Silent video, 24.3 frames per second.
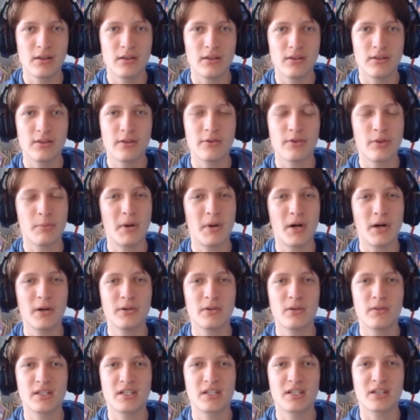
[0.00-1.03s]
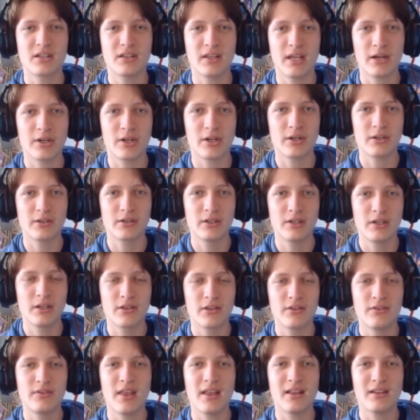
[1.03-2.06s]
They're the partner of the declarer.
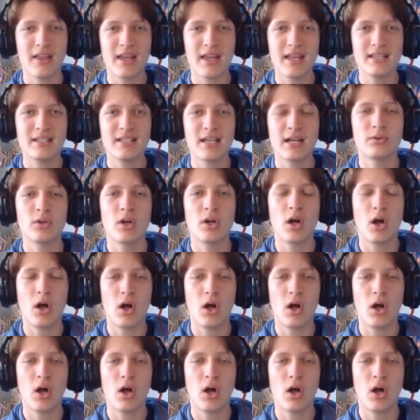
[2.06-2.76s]
They lay down